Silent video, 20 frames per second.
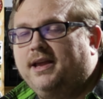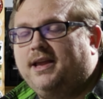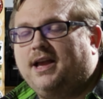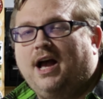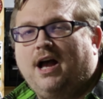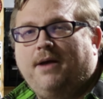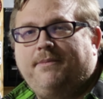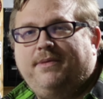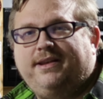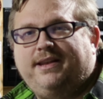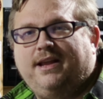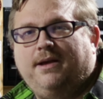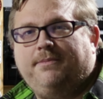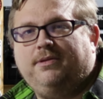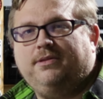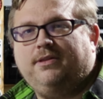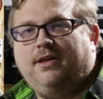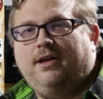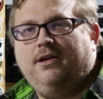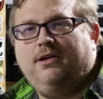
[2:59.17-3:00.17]
comment down
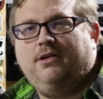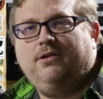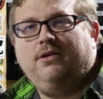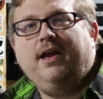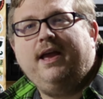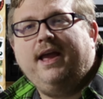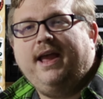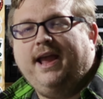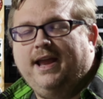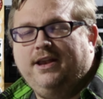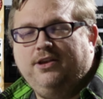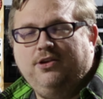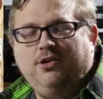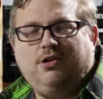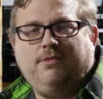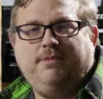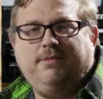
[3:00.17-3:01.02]
below, and you